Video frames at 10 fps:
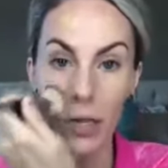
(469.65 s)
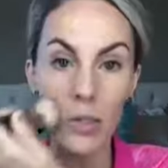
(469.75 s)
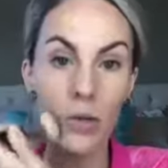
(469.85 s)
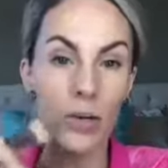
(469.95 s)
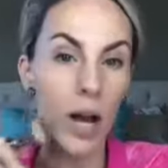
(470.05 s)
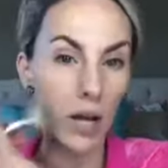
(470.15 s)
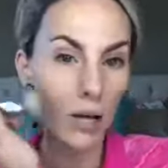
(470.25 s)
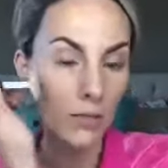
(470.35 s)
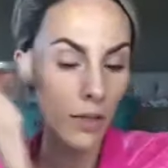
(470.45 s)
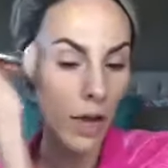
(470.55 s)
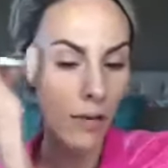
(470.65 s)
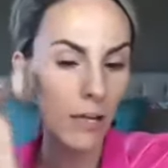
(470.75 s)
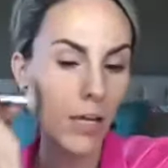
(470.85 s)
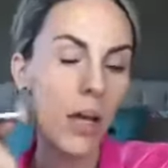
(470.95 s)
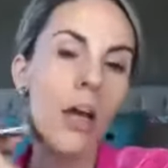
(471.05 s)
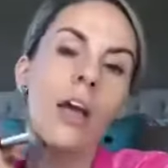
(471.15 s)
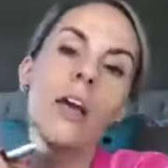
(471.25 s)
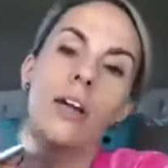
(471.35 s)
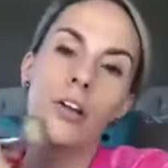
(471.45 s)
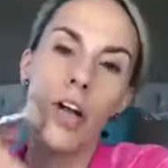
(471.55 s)
So you're not gonna feel heavy,
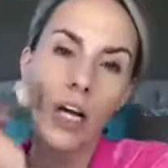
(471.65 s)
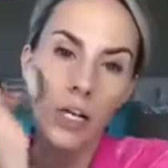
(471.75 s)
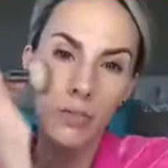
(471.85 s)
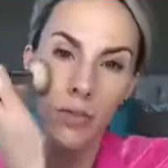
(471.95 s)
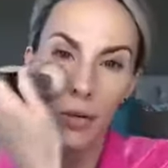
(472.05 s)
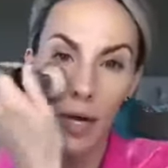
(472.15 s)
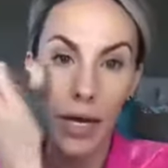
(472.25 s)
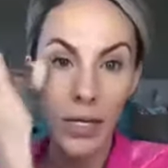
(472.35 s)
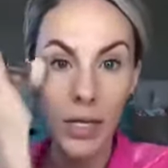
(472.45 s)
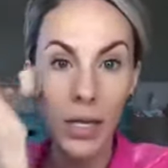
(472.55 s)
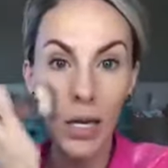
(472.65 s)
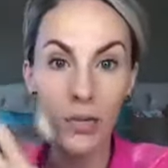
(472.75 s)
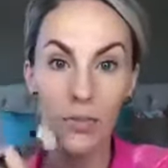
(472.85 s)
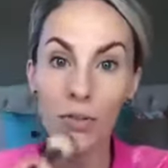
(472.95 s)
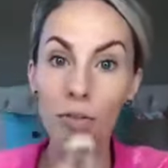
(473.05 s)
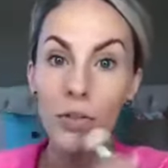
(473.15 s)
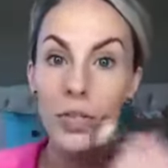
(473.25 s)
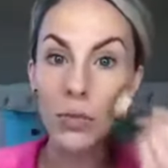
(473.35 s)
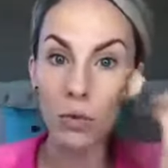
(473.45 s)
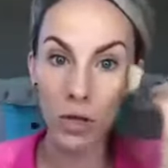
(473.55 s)
you're not gonna feel cakey, and if you do
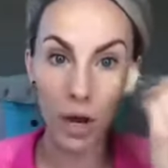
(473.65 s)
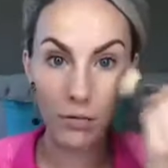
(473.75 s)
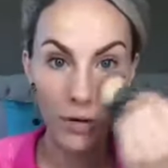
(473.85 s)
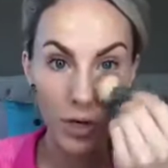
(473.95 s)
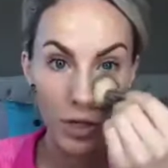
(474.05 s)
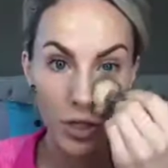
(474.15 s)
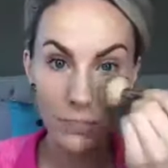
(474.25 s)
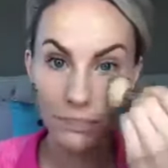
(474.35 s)
need more coverage,